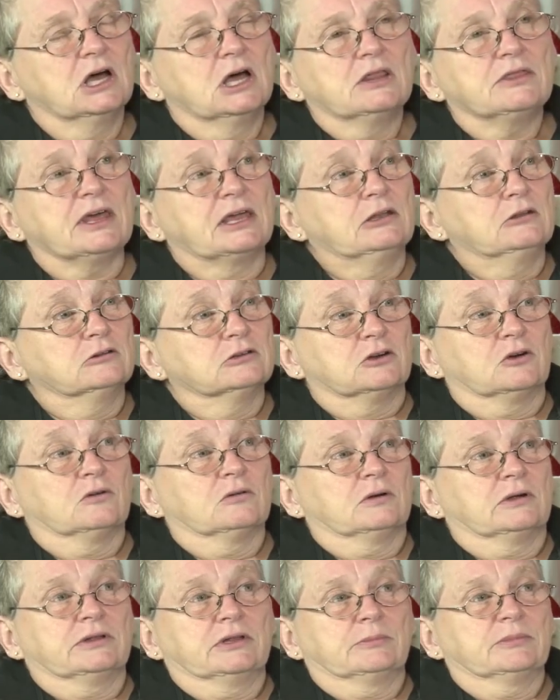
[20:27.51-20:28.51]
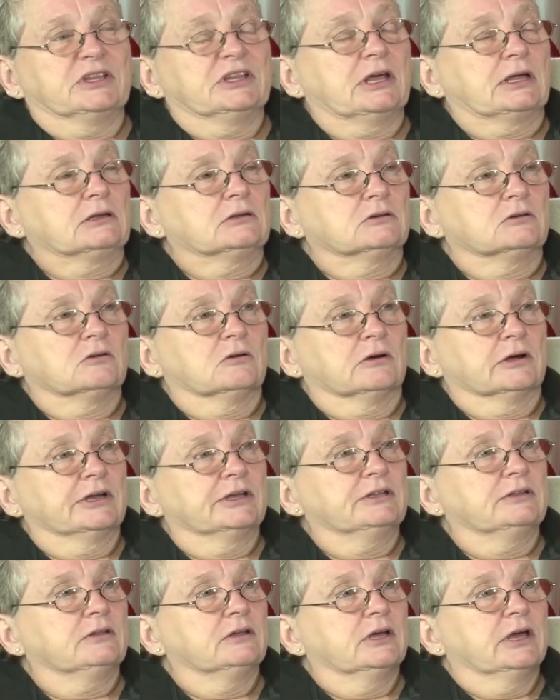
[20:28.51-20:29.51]
they look great i mean they look
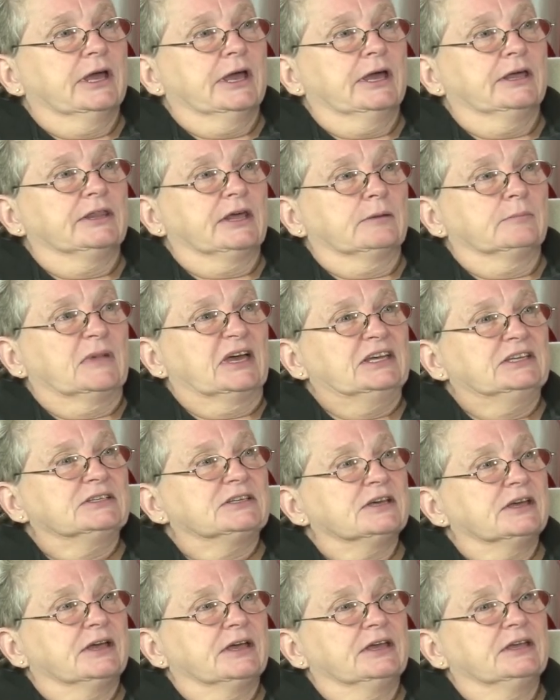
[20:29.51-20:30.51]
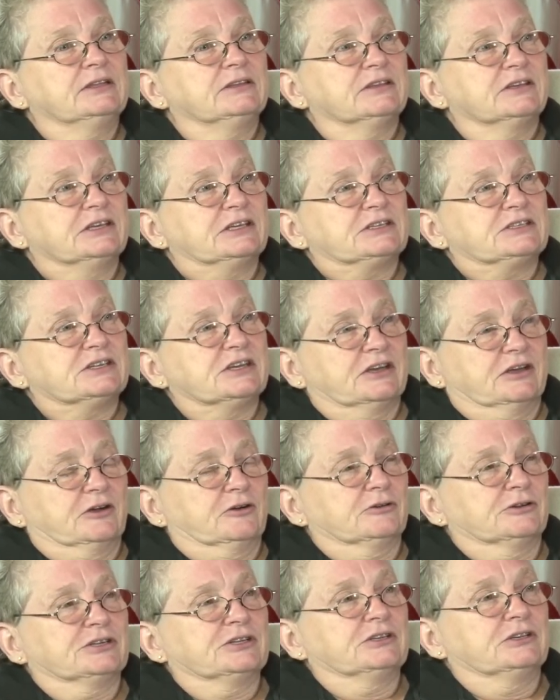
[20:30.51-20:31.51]
great and they maintained the
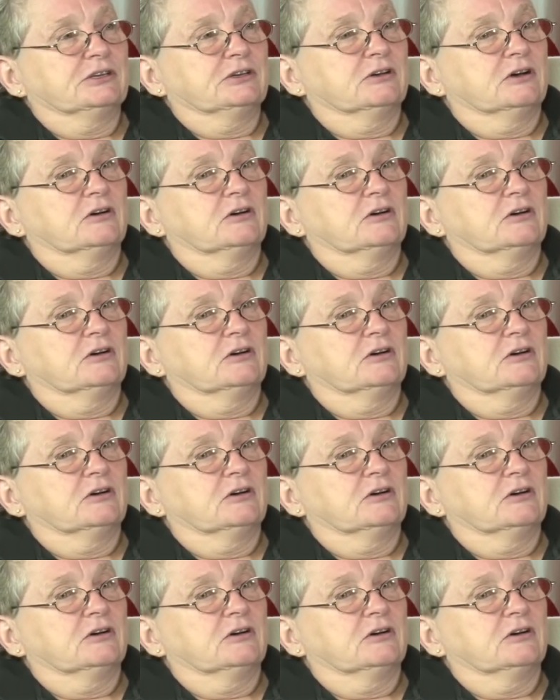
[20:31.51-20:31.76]
integrity